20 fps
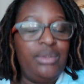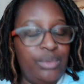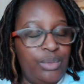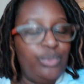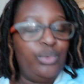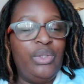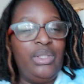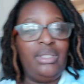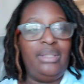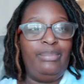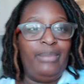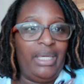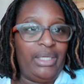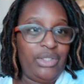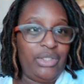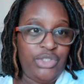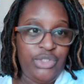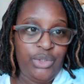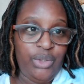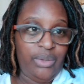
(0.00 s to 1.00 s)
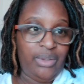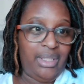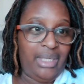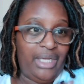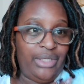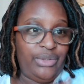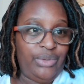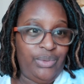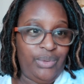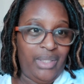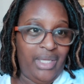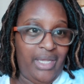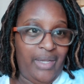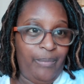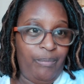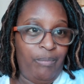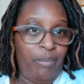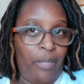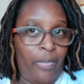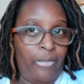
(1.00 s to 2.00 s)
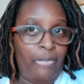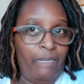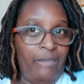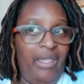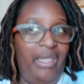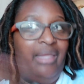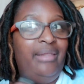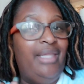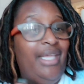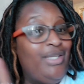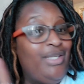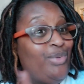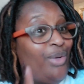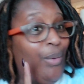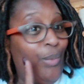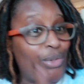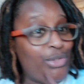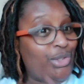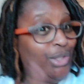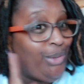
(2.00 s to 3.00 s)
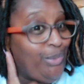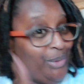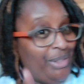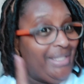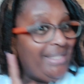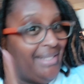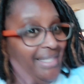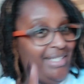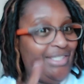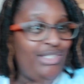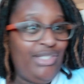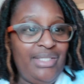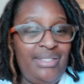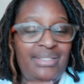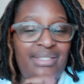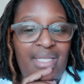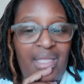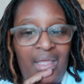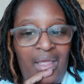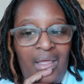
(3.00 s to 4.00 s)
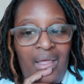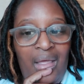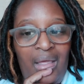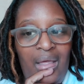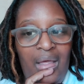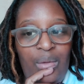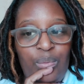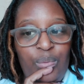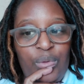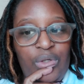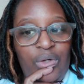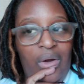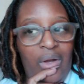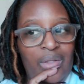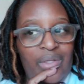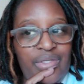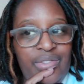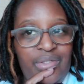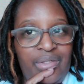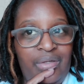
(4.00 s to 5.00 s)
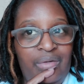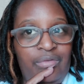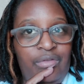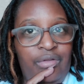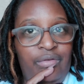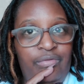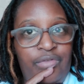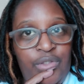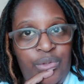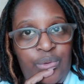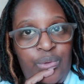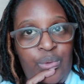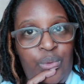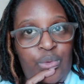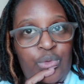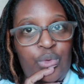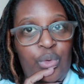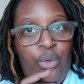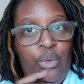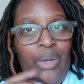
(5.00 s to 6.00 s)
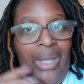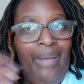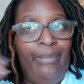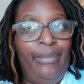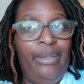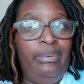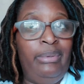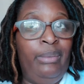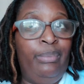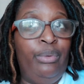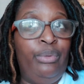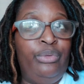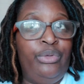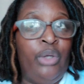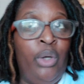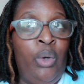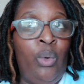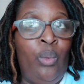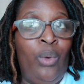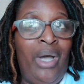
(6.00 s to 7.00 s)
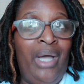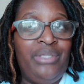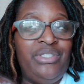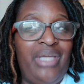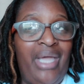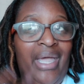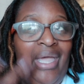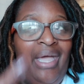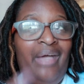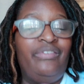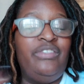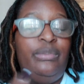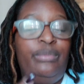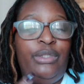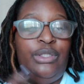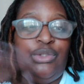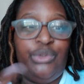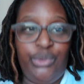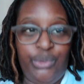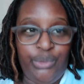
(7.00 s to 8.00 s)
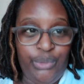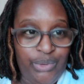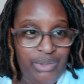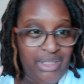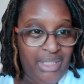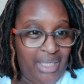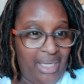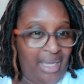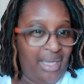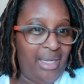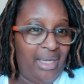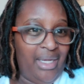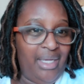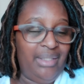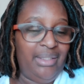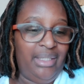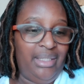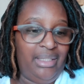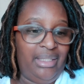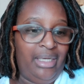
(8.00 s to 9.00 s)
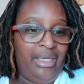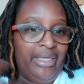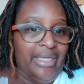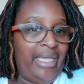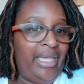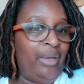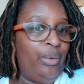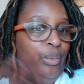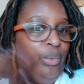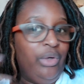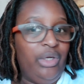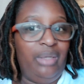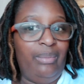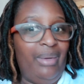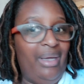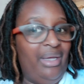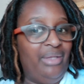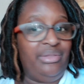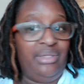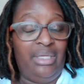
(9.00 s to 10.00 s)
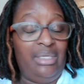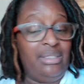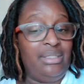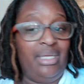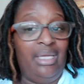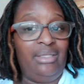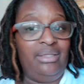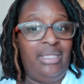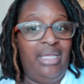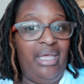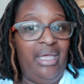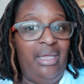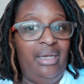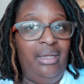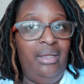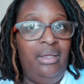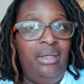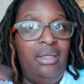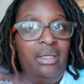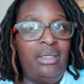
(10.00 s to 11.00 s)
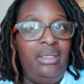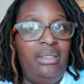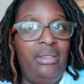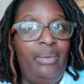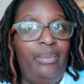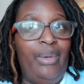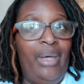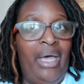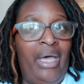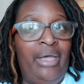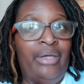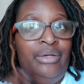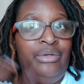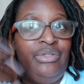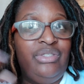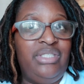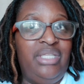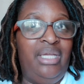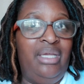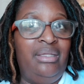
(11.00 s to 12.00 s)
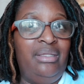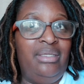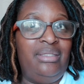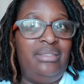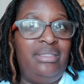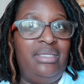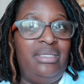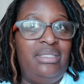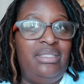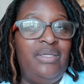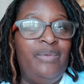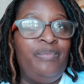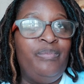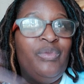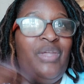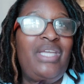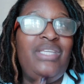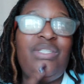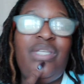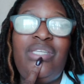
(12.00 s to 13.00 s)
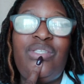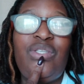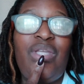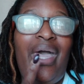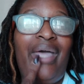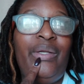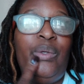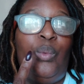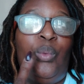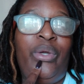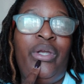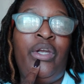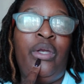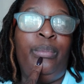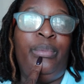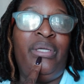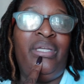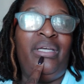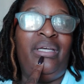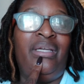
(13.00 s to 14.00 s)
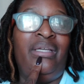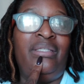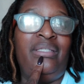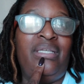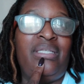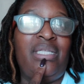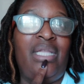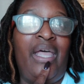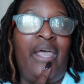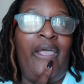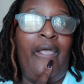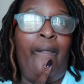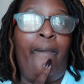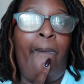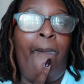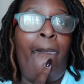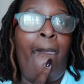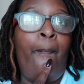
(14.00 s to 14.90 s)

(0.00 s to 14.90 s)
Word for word: really making sure that I do that. And that's why I want y'all to read Galatians. Regardless of the views or how many people don't watch, I have to be true to God and I can't worry about things like that. I understand this is, it's, it's kind of weird because it's like,